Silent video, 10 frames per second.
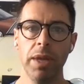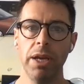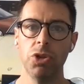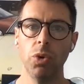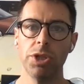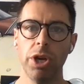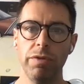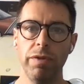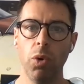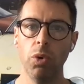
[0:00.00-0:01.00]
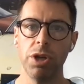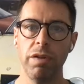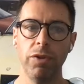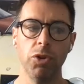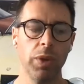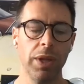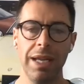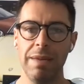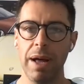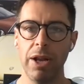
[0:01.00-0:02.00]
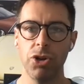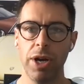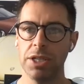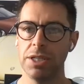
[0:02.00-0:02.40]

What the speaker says: it was also auto-filled with an email address,